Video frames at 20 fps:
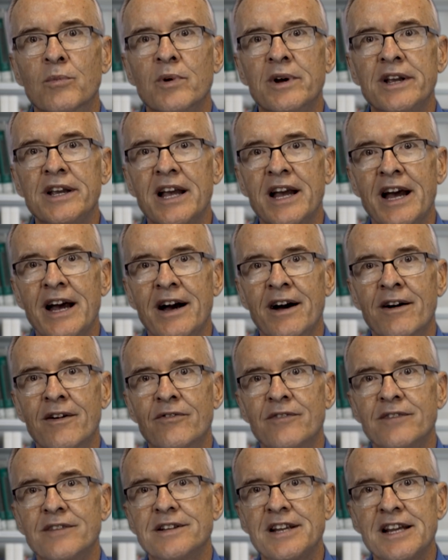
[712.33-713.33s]
We
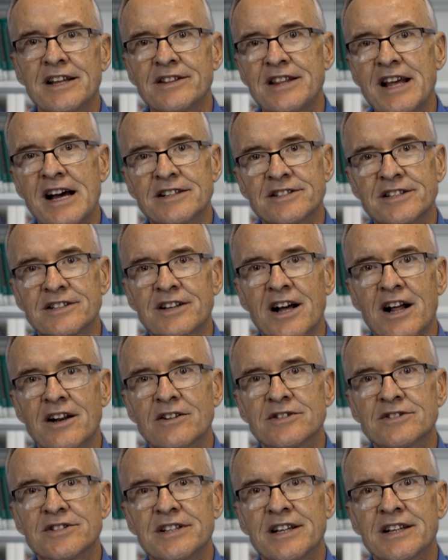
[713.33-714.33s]
have
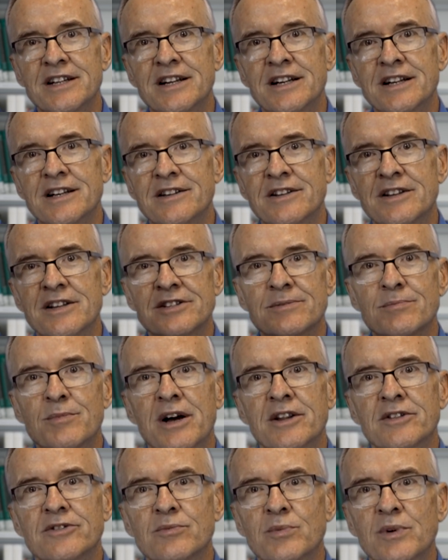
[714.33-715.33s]
$10,000 in it. This
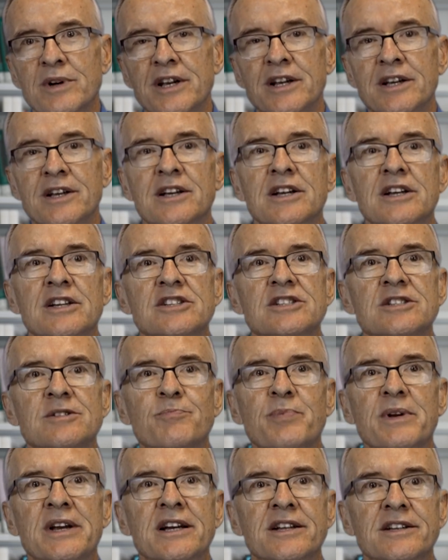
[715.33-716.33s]
month we
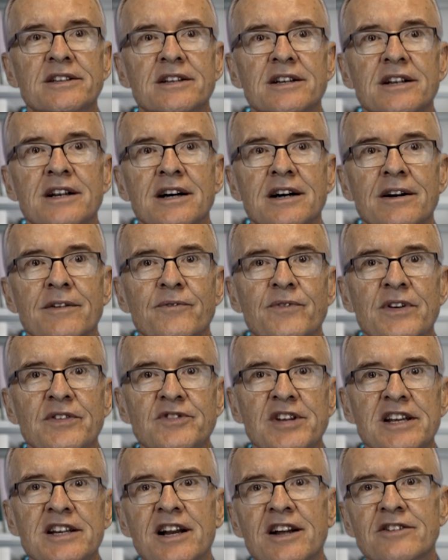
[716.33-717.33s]
spent
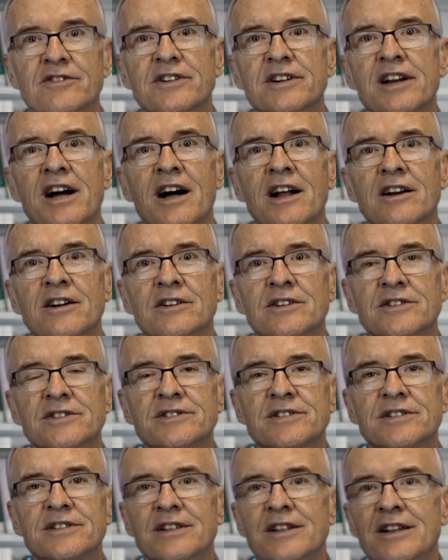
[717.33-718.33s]

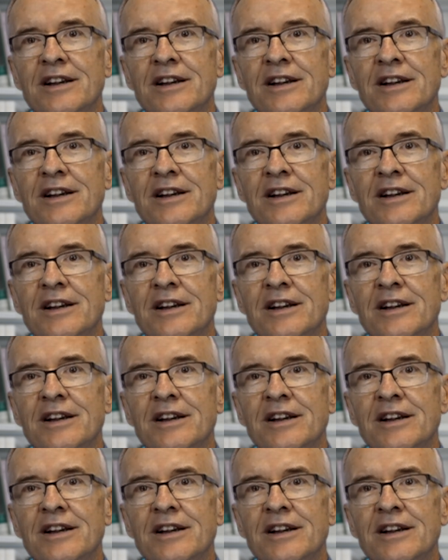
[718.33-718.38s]
$1,500.